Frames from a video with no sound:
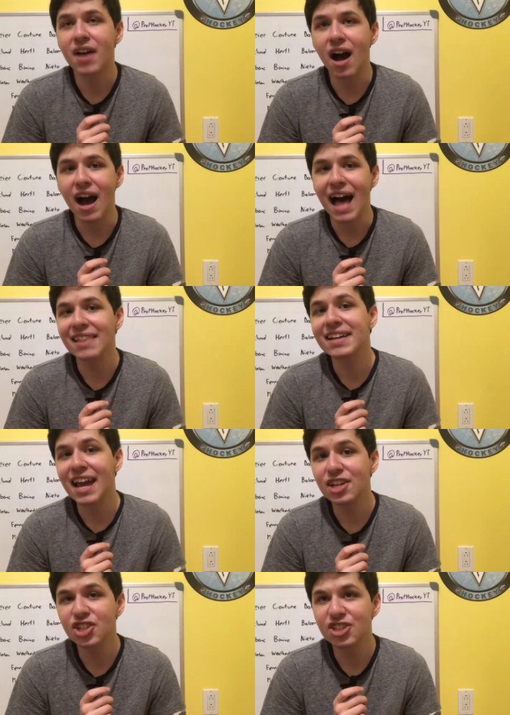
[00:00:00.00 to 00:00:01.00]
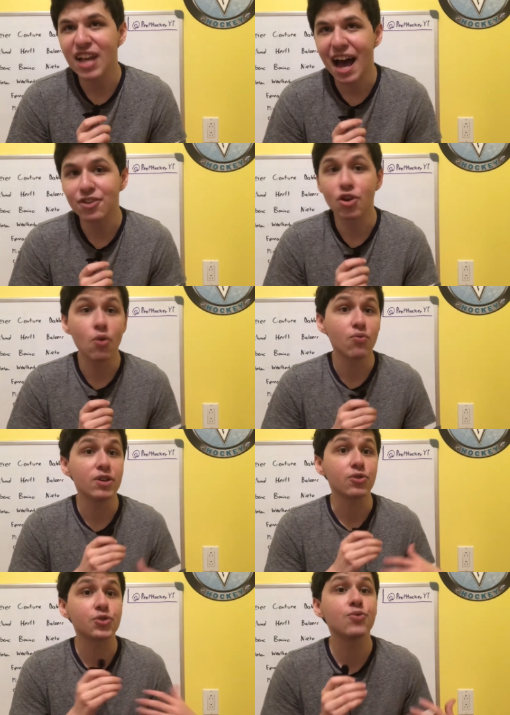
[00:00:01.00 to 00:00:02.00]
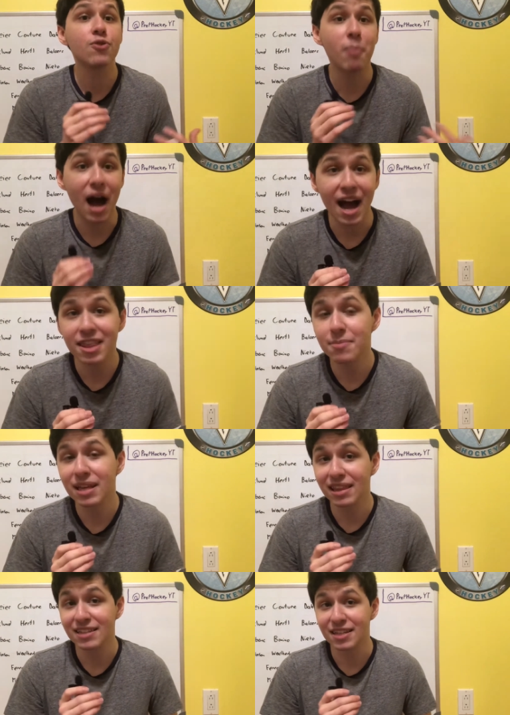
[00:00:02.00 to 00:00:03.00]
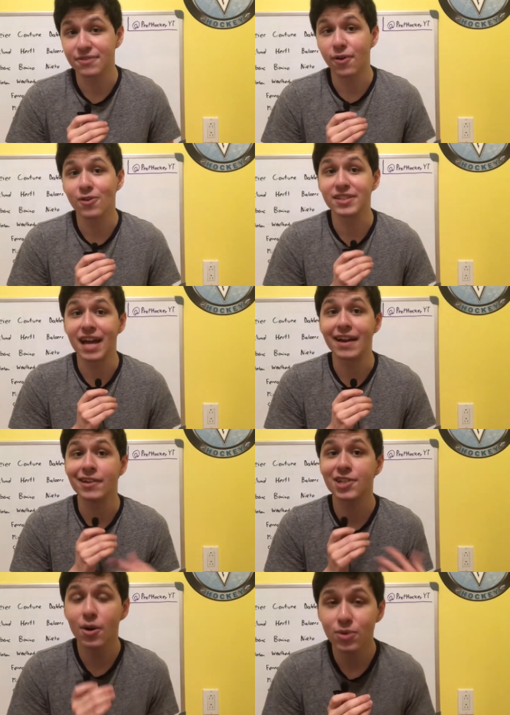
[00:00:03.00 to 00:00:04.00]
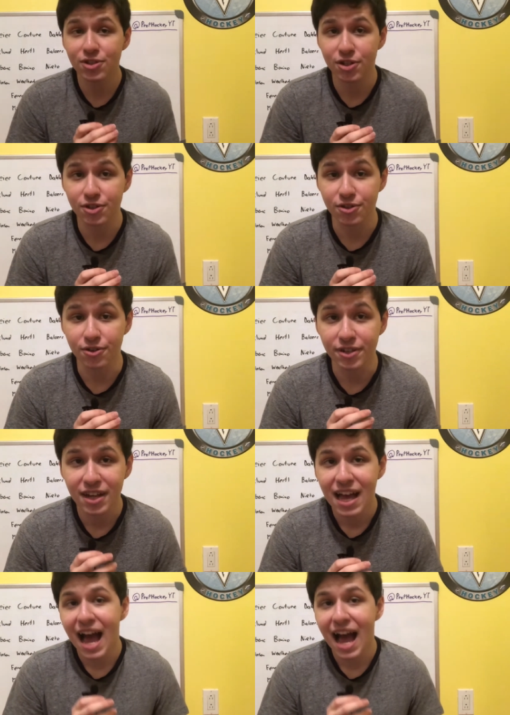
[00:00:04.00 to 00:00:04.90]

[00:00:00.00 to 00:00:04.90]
allegations had no real truth behind them, at least as far as the NHL was concerned.